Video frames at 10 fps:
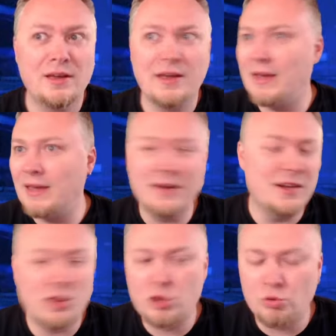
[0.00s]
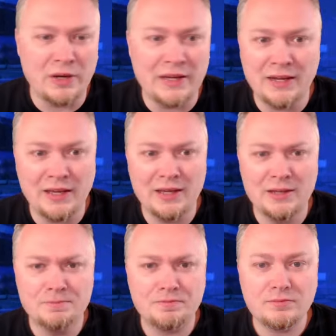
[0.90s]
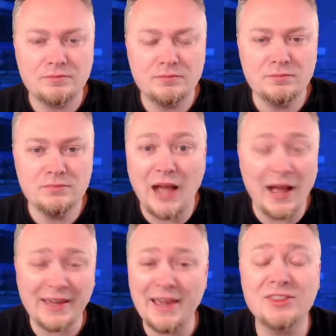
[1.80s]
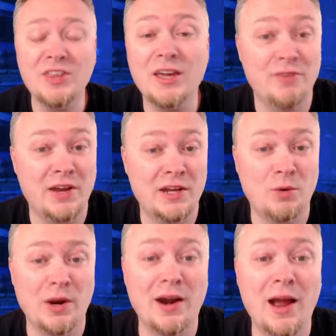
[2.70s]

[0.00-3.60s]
in three D? I can't think of anywhere.